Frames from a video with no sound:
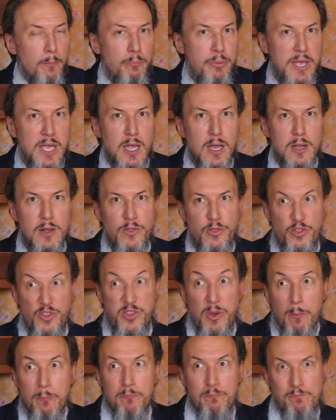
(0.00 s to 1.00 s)
being
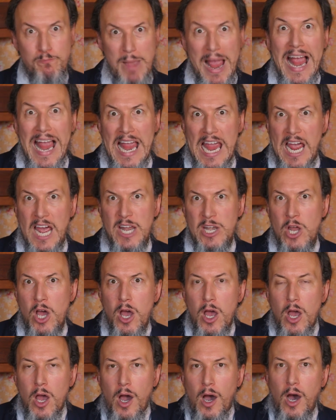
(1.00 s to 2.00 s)
the
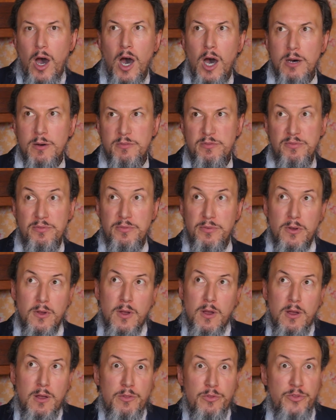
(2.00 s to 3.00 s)
man of
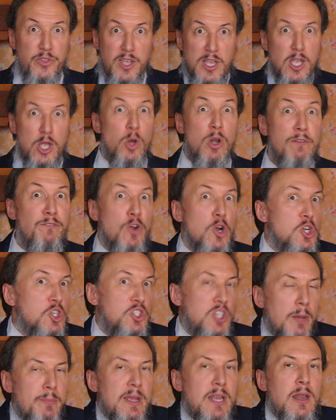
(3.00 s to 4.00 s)
the
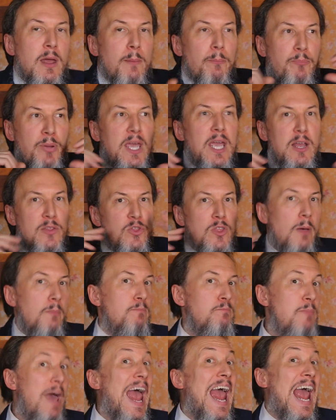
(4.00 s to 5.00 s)
universe, I mean, being the
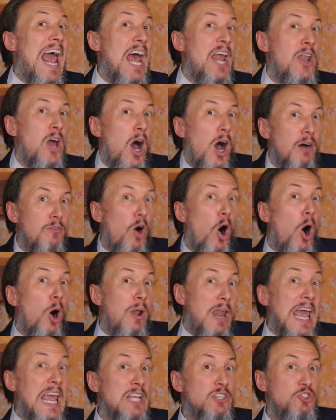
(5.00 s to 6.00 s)
man of
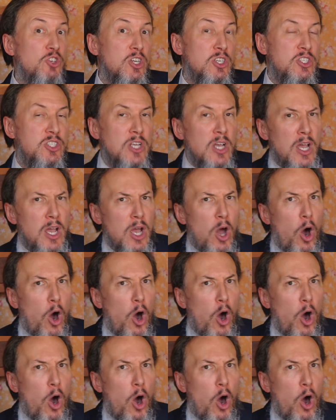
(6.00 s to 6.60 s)
all ages,